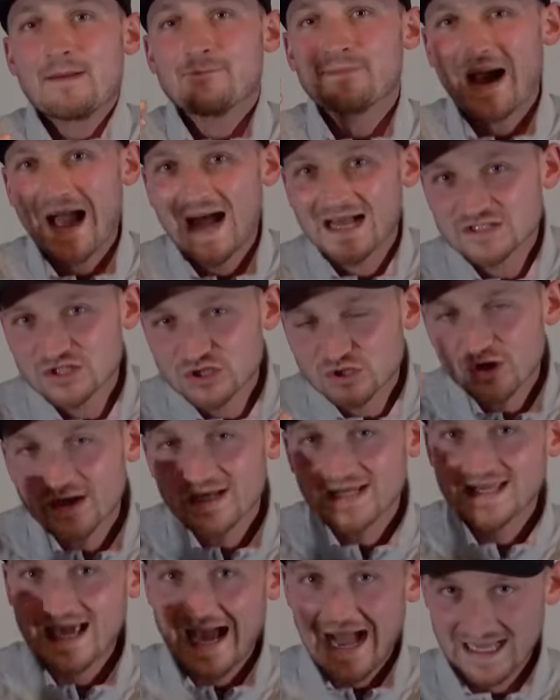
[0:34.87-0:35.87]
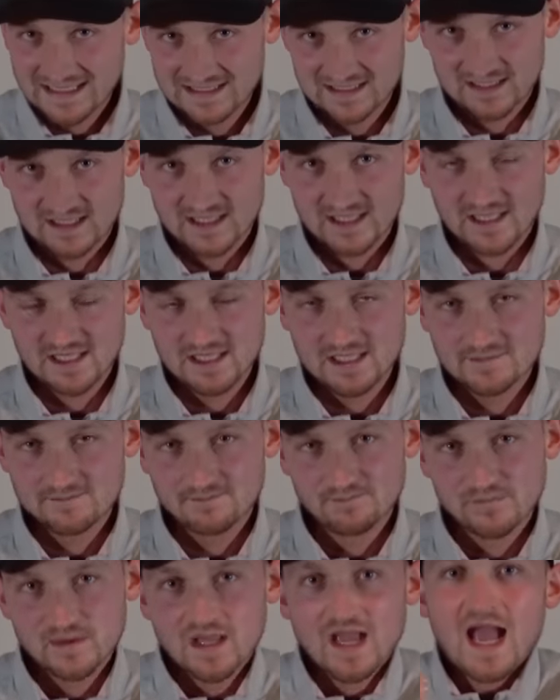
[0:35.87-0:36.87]
Patrick Cantlay
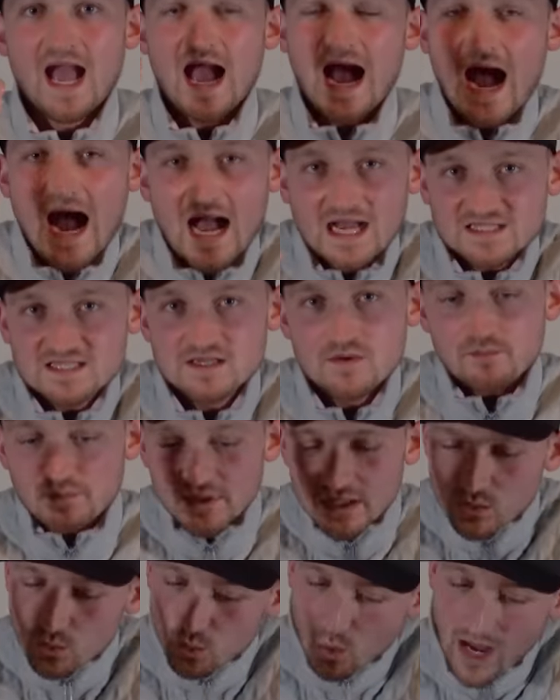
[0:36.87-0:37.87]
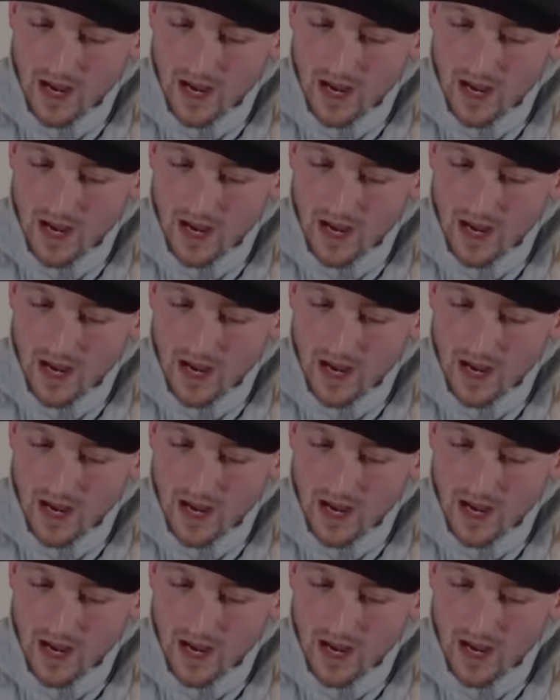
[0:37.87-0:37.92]
hasn't been